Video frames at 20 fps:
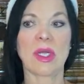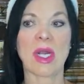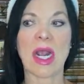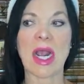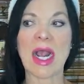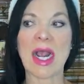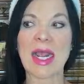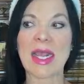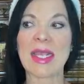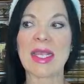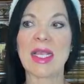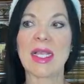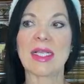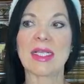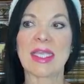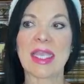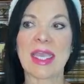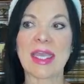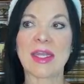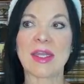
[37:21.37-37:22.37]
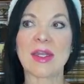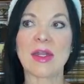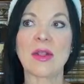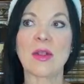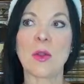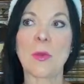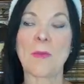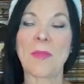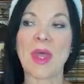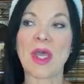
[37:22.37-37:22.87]
I can
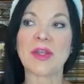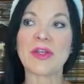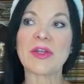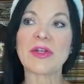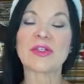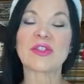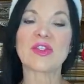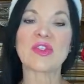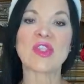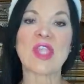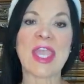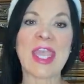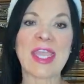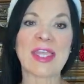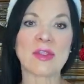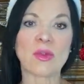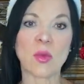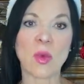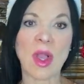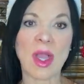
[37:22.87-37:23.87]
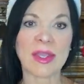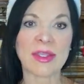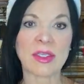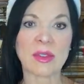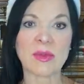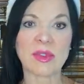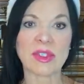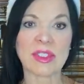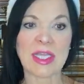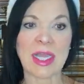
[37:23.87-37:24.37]
understand why
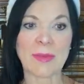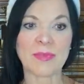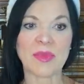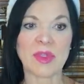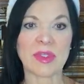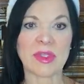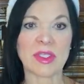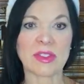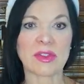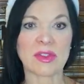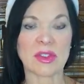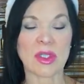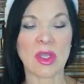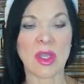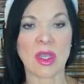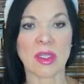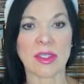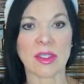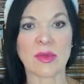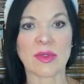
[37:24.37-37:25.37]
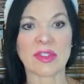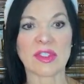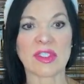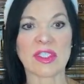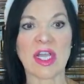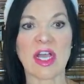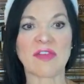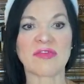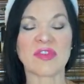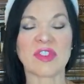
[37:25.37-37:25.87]
you adopted this dog. You're a
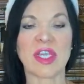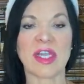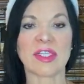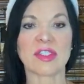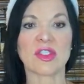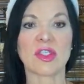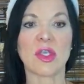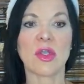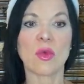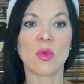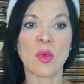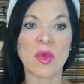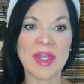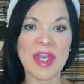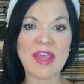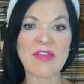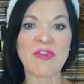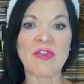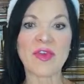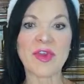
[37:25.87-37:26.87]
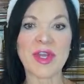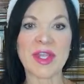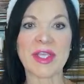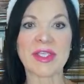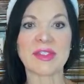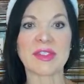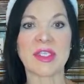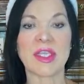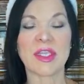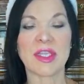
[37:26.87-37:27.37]
soft touch. Whatever it
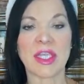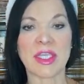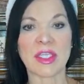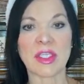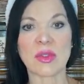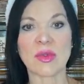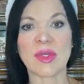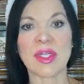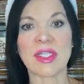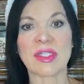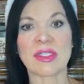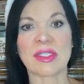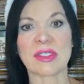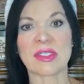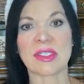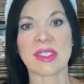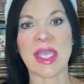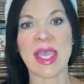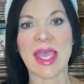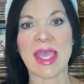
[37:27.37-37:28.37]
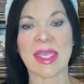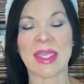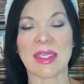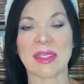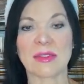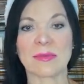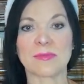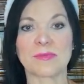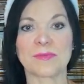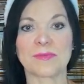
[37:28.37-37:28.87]
is that you need to say.
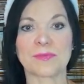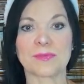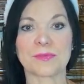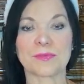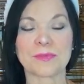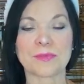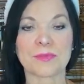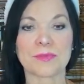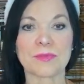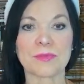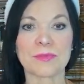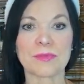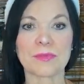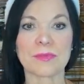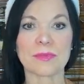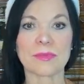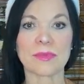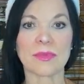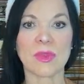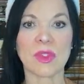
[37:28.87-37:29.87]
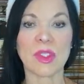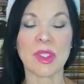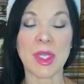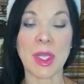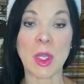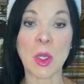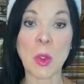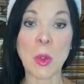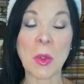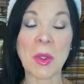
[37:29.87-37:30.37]

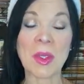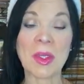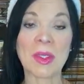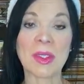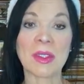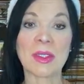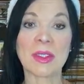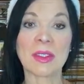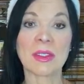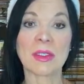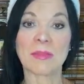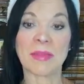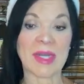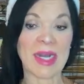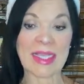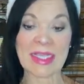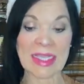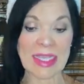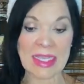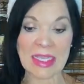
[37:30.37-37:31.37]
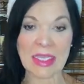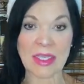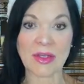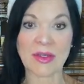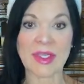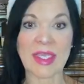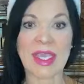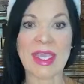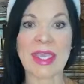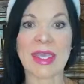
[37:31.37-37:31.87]
But I can't hear
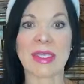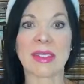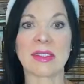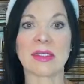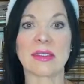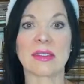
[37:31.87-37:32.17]
can't.